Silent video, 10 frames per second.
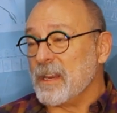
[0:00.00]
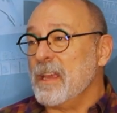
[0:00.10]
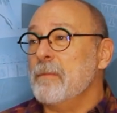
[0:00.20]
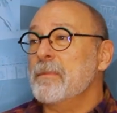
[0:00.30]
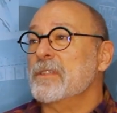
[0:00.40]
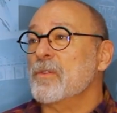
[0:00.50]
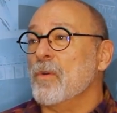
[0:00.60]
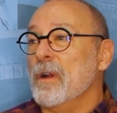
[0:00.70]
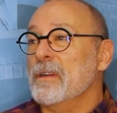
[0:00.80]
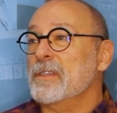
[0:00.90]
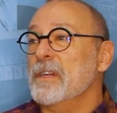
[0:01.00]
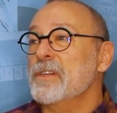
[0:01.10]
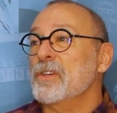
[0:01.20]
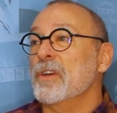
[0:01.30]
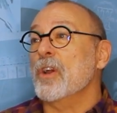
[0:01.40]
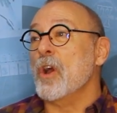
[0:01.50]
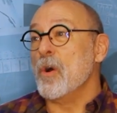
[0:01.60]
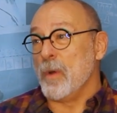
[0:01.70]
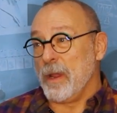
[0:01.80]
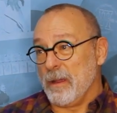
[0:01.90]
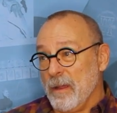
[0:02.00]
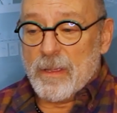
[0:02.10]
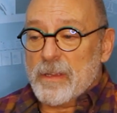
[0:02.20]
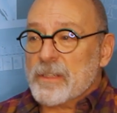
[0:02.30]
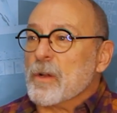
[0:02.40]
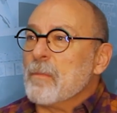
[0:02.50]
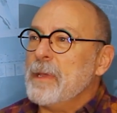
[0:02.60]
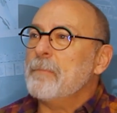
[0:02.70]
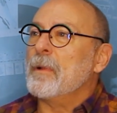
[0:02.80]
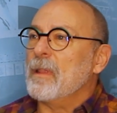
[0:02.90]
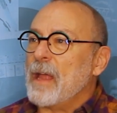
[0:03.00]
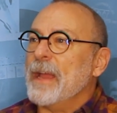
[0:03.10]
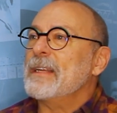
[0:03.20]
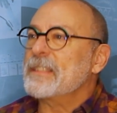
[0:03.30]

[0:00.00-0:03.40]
to keep this organization going so people like